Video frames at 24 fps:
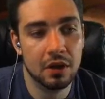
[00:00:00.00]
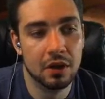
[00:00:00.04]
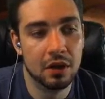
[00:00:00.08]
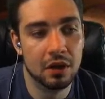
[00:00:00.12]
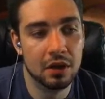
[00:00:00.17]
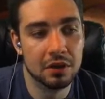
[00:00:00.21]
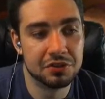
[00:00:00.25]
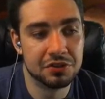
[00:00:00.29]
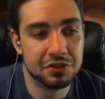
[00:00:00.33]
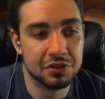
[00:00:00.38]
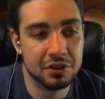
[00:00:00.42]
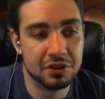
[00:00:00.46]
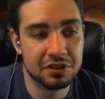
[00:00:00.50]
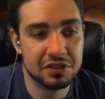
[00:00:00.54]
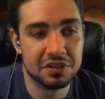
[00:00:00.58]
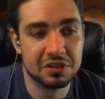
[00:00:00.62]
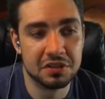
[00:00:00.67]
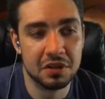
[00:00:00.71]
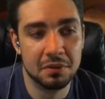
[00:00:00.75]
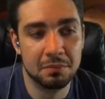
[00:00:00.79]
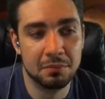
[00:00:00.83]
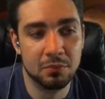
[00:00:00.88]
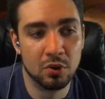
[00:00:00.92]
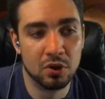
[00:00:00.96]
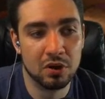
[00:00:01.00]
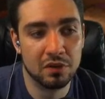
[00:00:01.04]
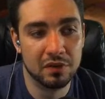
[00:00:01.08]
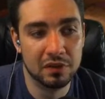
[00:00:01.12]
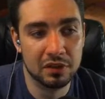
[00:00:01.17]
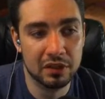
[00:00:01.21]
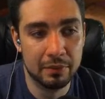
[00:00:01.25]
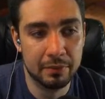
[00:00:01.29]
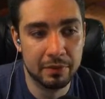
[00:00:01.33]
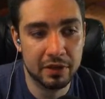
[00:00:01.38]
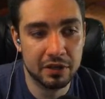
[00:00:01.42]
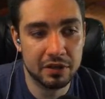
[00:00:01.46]
So this is more of a
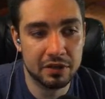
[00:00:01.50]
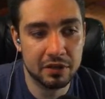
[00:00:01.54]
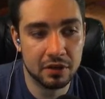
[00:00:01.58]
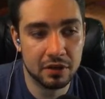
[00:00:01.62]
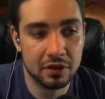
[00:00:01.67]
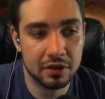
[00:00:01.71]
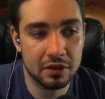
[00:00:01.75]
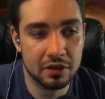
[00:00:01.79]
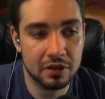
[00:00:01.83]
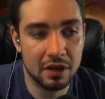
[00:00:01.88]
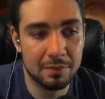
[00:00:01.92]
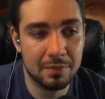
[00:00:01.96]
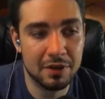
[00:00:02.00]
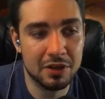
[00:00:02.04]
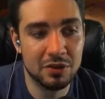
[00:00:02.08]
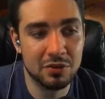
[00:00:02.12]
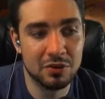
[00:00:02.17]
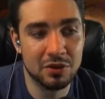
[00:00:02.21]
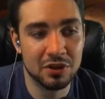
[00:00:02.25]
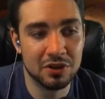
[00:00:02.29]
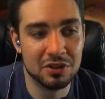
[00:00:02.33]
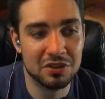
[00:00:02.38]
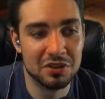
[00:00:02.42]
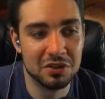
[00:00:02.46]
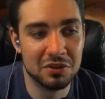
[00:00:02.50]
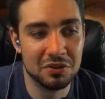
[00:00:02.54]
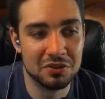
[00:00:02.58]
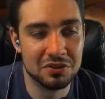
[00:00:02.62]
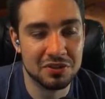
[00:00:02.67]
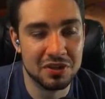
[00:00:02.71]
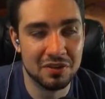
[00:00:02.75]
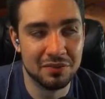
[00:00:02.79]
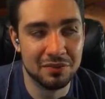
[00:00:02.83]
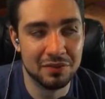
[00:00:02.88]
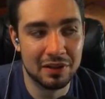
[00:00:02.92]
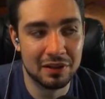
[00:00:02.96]
limited card. I mean, you could do
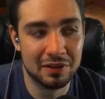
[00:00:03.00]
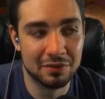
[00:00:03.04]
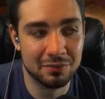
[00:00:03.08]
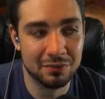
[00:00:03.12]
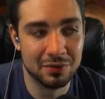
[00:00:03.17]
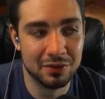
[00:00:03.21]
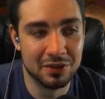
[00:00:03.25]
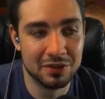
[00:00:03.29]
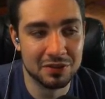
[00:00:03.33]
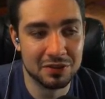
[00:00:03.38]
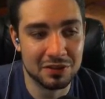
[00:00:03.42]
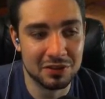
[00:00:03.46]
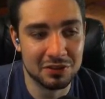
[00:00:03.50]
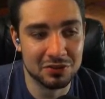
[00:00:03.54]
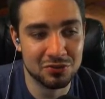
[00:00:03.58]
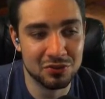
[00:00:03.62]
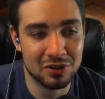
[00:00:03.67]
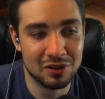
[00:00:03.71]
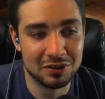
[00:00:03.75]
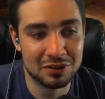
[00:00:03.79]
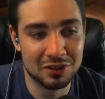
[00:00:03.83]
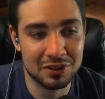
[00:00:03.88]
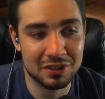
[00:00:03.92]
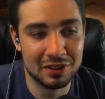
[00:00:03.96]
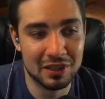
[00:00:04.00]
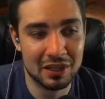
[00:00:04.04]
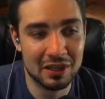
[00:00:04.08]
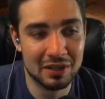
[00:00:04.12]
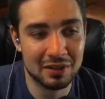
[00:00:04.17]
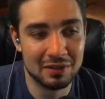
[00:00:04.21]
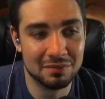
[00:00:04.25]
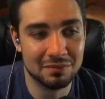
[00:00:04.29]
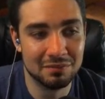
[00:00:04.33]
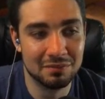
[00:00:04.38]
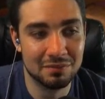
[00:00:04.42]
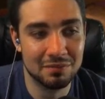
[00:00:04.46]
stuff like with this in Constructed, like
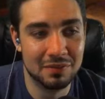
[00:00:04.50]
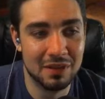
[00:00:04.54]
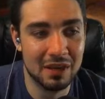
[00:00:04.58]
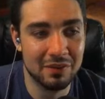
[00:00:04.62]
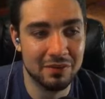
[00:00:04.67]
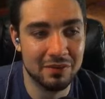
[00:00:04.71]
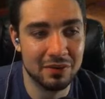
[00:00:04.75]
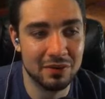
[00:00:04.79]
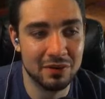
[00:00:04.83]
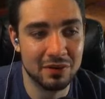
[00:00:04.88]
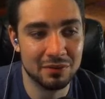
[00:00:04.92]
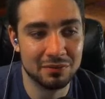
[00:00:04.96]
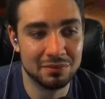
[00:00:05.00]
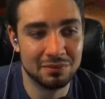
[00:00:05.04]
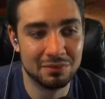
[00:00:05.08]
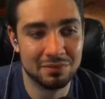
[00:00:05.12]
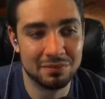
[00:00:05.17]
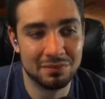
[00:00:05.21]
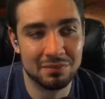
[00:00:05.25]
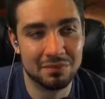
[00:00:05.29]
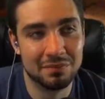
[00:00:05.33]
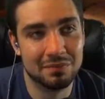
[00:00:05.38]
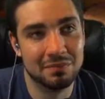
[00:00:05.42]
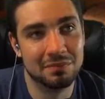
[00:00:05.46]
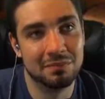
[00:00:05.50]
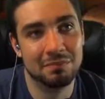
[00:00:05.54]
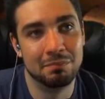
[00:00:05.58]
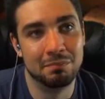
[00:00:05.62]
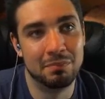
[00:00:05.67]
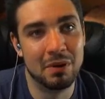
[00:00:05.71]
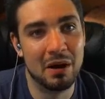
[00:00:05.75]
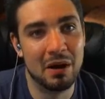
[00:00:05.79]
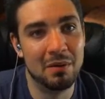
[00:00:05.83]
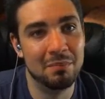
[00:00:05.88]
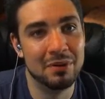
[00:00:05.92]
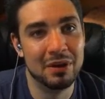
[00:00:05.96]
give it,
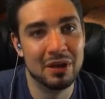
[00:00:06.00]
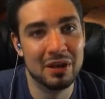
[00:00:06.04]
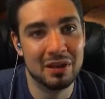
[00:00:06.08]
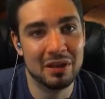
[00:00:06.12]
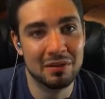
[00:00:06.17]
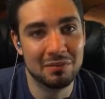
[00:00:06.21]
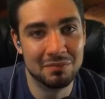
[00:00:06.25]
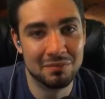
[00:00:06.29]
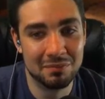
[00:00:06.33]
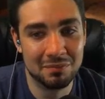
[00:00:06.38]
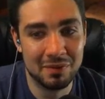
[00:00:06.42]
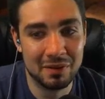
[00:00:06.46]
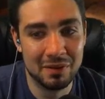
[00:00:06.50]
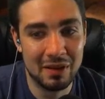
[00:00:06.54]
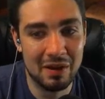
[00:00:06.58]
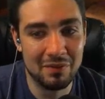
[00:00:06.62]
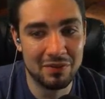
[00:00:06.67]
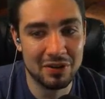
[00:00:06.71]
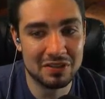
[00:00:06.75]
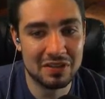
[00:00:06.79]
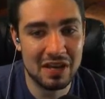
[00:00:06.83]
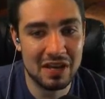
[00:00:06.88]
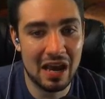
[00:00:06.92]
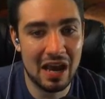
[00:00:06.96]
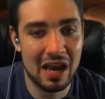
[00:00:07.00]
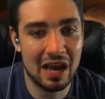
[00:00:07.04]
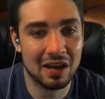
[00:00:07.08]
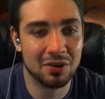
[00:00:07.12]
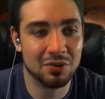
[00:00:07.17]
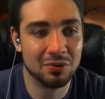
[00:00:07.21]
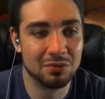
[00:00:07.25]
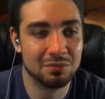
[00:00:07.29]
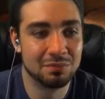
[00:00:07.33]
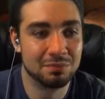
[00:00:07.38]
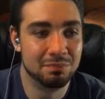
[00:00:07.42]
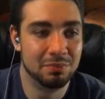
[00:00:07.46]
pump it, have it attack,
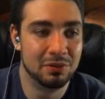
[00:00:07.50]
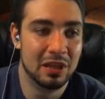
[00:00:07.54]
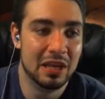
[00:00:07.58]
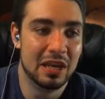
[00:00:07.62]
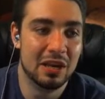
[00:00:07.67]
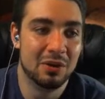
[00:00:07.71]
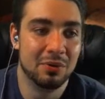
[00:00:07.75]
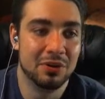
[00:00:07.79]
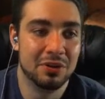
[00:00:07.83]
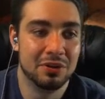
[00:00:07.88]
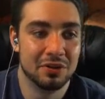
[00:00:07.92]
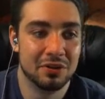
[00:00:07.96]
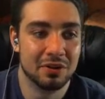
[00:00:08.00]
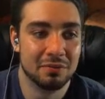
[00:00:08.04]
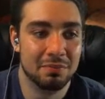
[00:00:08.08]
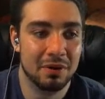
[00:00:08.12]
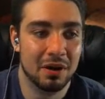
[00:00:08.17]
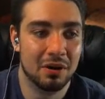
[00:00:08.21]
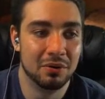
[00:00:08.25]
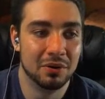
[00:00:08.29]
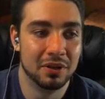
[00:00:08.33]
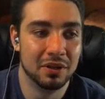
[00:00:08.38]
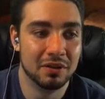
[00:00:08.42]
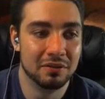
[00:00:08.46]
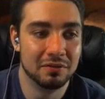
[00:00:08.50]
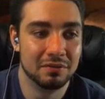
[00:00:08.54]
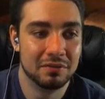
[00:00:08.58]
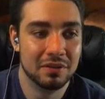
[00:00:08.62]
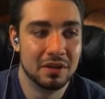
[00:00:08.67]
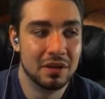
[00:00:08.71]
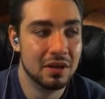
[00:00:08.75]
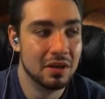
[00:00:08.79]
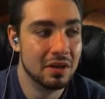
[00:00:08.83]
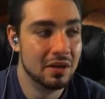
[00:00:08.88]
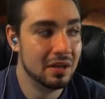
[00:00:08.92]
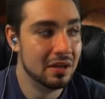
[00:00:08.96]
Plague Wind your opponent,
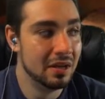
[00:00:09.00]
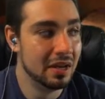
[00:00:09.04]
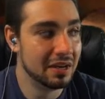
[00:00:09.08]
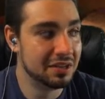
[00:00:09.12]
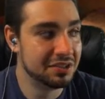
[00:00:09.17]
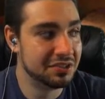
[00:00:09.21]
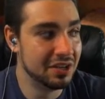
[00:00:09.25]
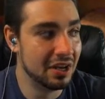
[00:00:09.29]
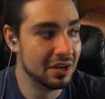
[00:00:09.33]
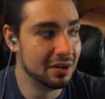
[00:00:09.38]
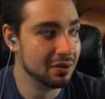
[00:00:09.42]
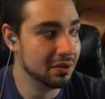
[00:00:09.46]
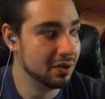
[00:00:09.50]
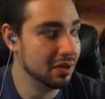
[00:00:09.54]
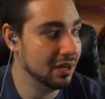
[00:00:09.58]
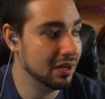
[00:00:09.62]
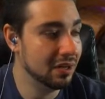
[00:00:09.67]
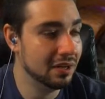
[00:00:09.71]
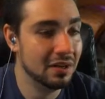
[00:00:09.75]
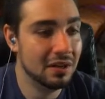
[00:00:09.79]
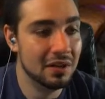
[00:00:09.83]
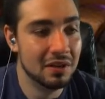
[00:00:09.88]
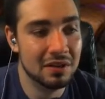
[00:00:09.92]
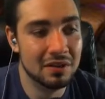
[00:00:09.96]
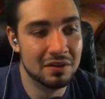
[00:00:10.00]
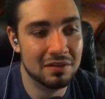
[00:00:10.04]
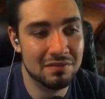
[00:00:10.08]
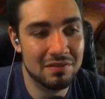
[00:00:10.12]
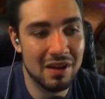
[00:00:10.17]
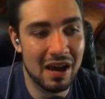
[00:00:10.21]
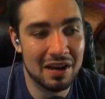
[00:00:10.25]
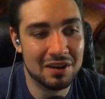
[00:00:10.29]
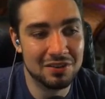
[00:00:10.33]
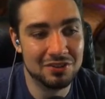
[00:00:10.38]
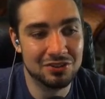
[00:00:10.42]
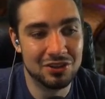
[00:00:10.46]
etc.
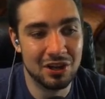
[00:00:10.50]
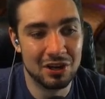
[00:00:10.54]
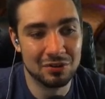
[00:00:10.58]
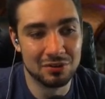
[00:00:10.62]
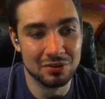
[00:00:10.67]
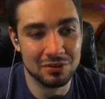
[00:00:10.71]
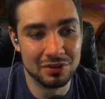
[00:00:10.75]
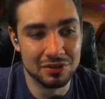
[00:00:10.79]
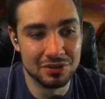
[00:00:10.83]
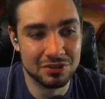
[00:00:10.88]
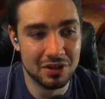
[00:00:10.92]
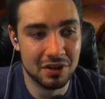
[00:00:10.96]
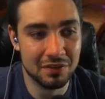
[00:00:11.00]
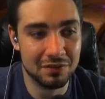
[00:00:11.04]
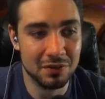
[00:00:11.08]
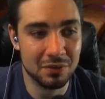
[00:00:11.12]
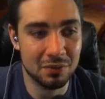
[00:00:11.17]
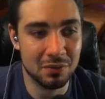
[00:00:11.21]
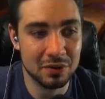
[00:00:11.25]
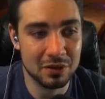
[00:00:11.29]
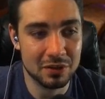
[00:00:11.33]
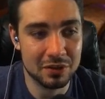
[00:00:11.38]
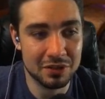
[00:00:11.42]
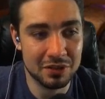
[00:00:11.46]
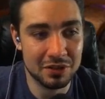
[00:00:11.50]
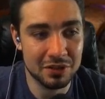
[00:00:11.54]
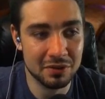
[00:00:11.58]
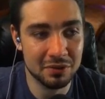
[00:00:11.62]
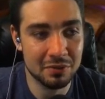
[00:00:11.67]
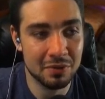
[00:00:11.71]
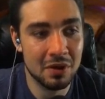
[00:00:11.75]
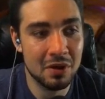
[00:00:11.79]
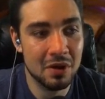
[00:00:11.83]
Not generally stuff you want to do.